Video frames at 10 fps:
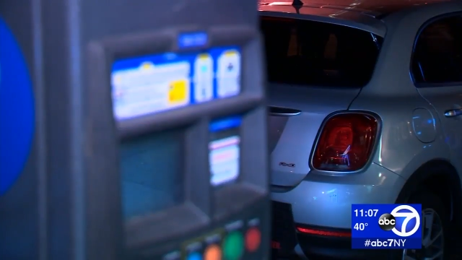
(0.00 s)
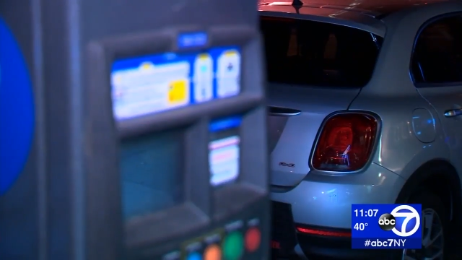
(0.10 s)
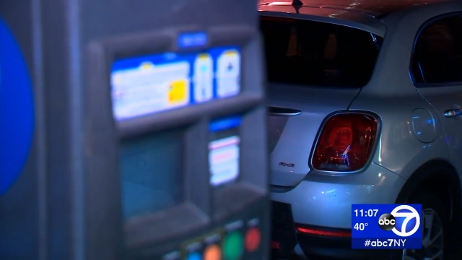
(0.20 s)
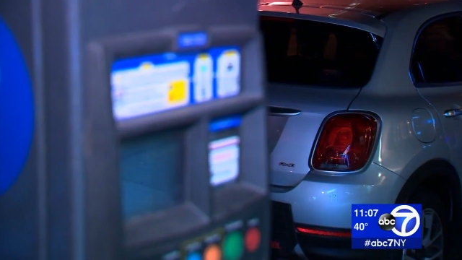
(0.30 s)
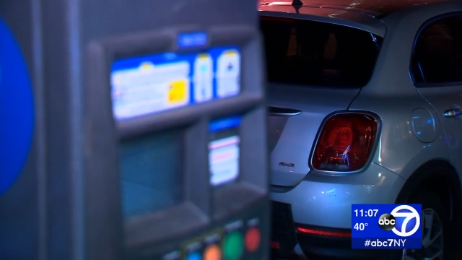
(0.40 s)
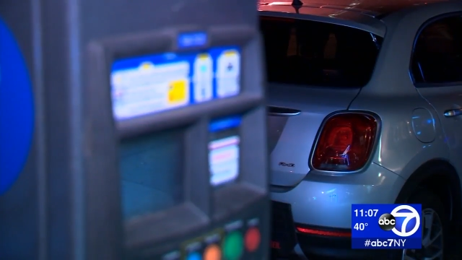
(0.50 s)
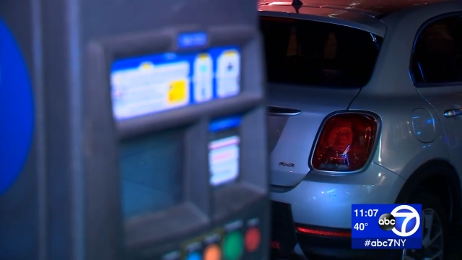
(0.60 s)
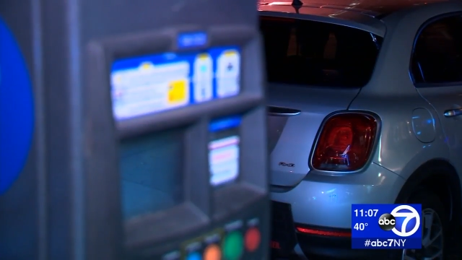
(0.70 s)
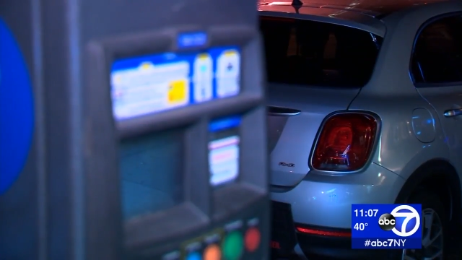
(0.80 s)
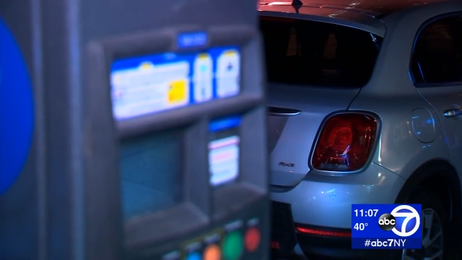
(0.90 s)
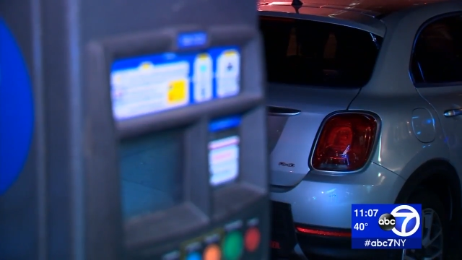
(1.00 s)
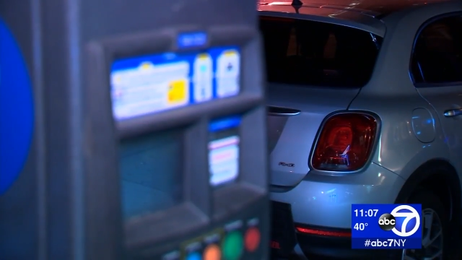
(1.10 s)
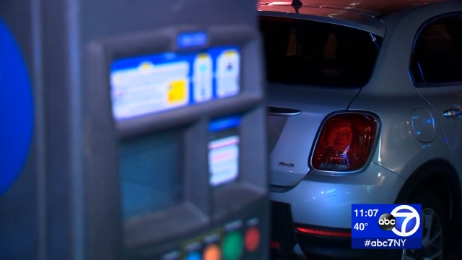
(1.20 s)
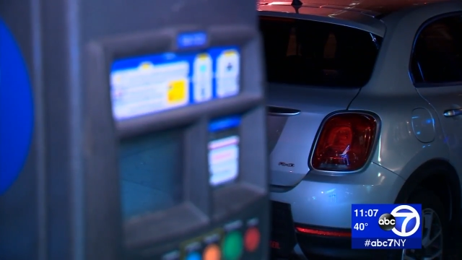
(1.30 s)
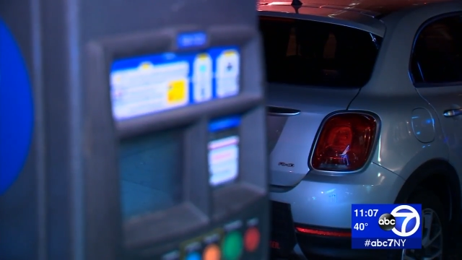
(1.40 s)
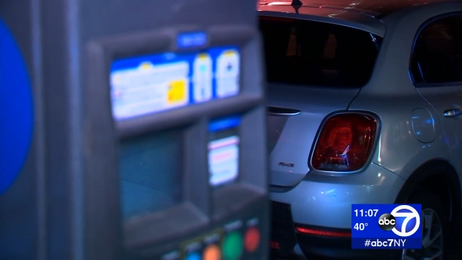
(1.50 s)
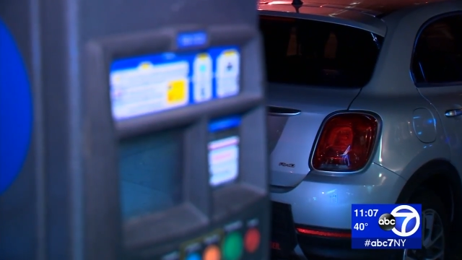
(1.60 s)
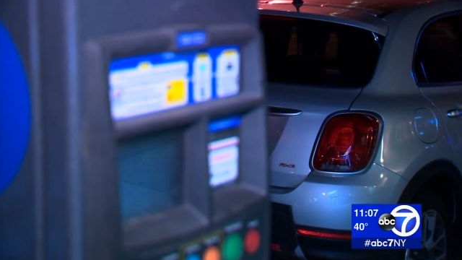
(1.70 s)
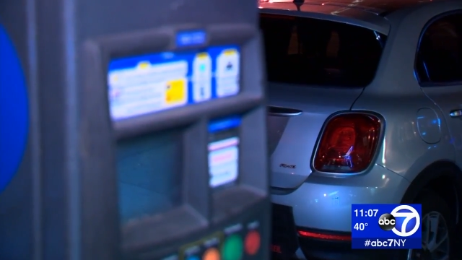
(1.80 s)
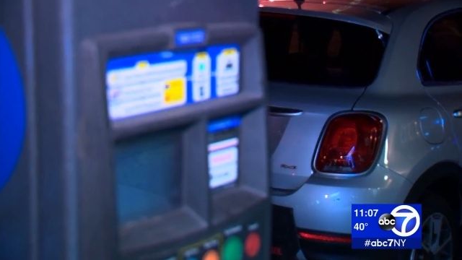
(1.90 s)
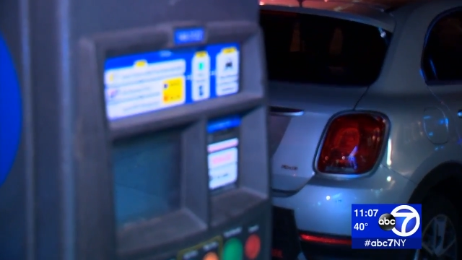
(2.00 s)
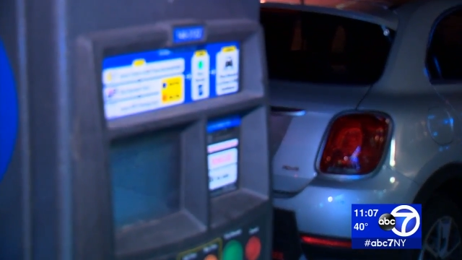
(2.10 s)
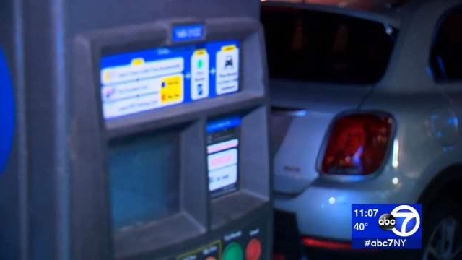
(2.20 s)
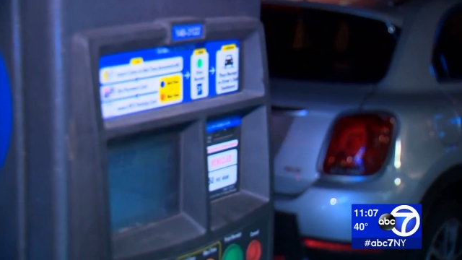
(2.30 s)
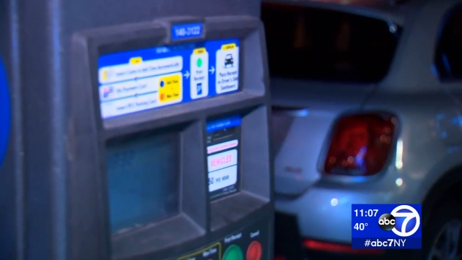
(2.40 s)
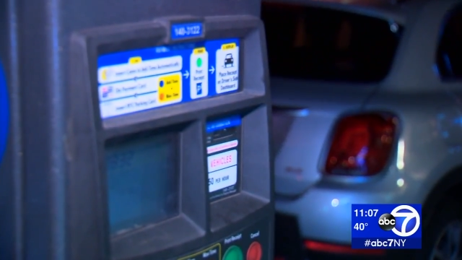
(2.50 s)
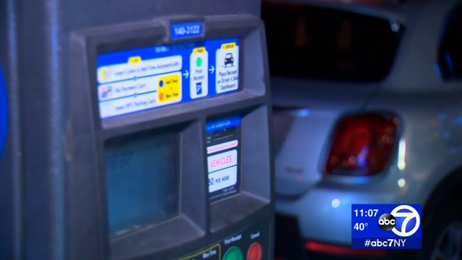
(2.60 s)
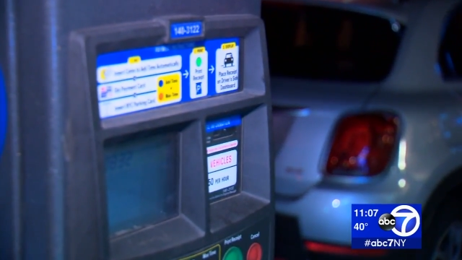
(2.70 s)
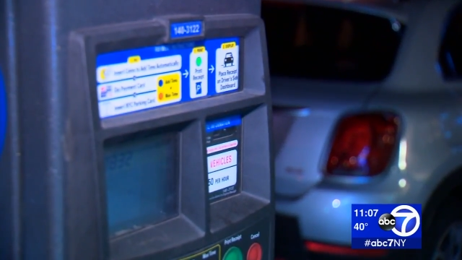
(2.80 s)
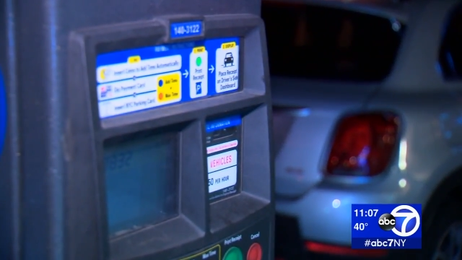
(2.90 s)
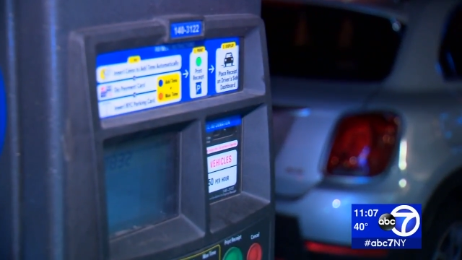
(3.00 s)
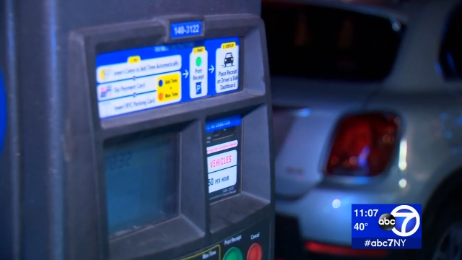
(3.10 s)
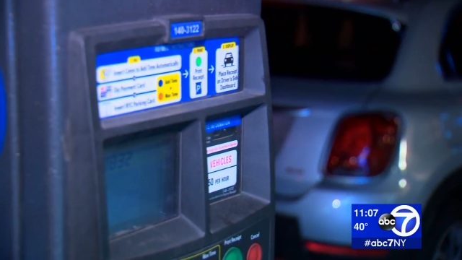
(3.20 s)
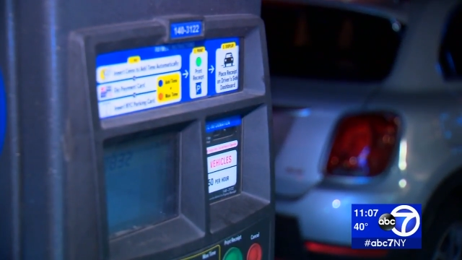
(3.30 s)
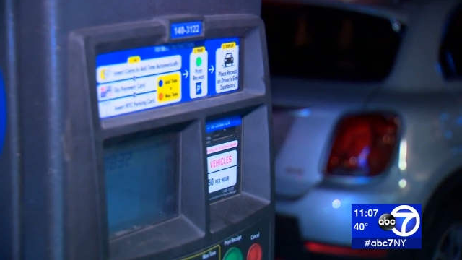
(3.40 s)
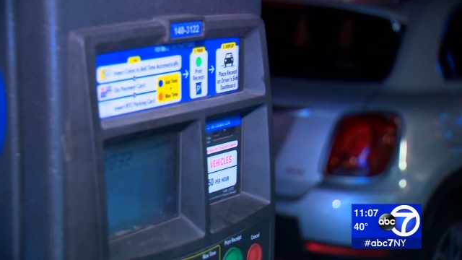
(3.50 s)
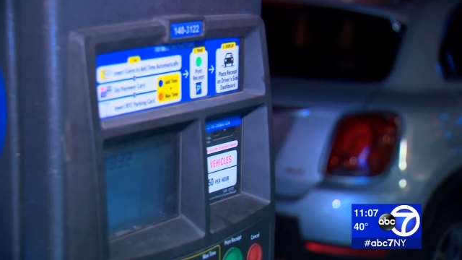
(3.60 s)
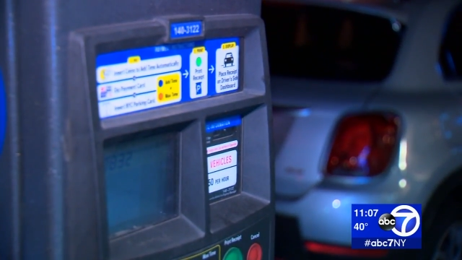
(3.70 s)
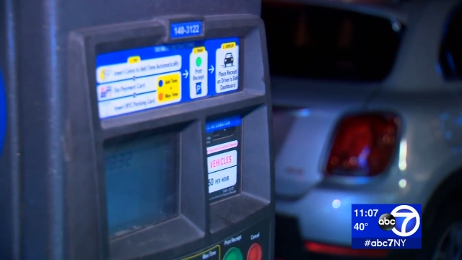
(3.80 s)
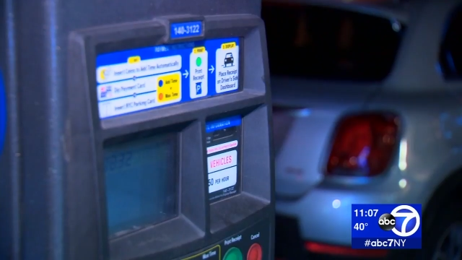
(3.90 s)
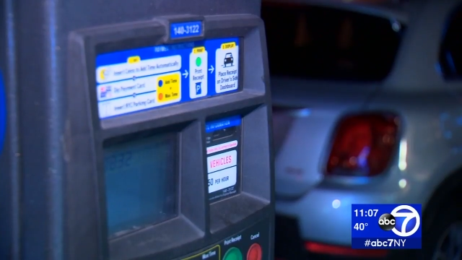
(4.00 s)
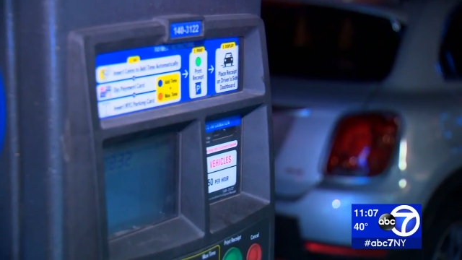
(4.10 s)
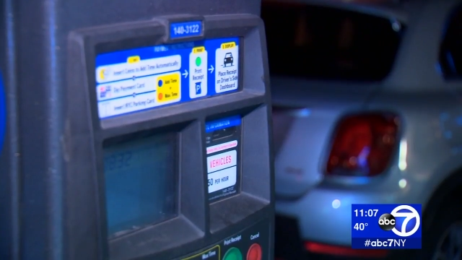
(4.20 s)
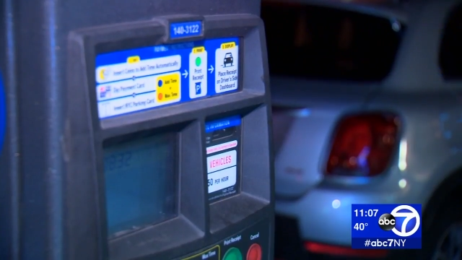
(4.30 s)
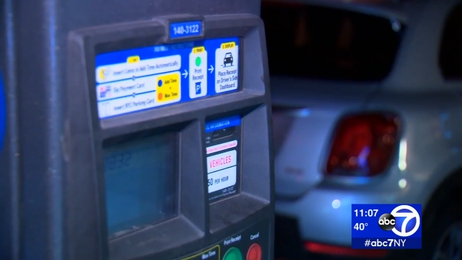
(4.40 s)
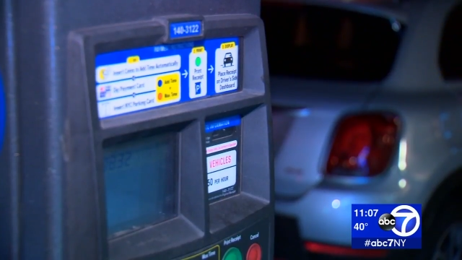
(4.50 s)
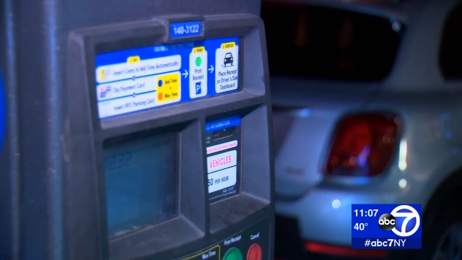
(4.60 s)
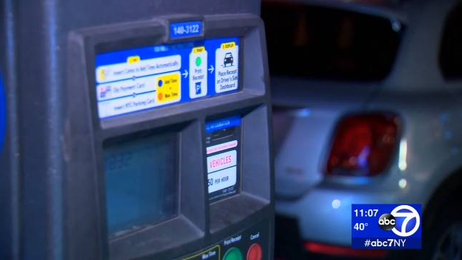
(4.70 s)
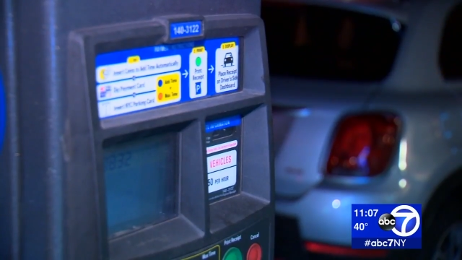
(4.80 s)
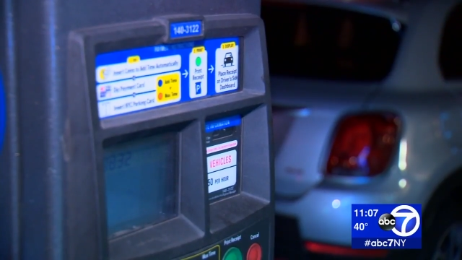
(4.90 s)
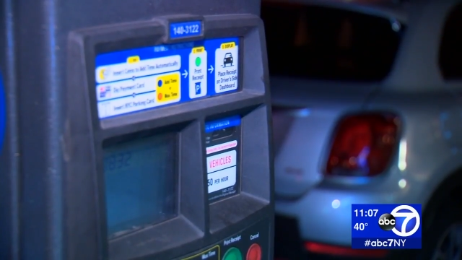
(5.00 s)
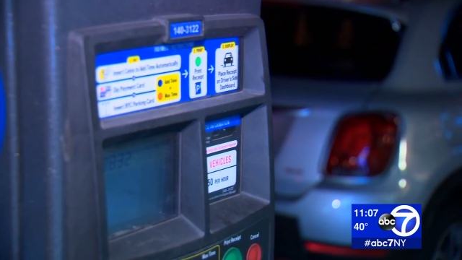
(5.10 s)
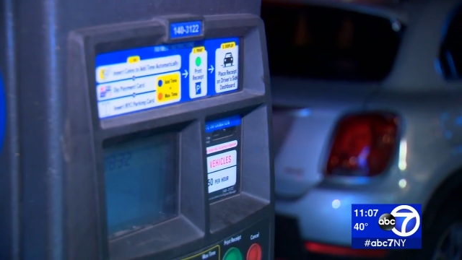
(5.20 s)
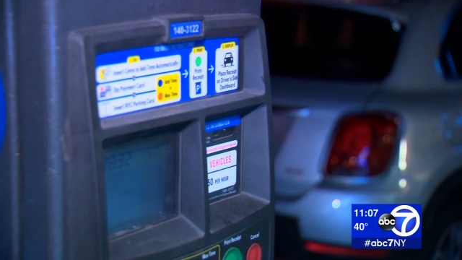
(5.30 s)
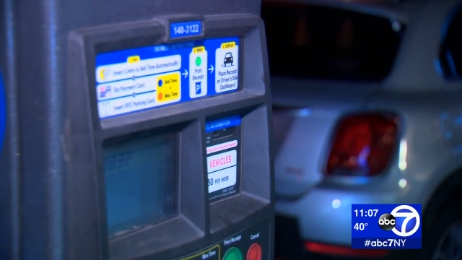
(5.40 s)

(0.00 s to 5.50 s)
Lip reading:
Nobody's mouth can be seen.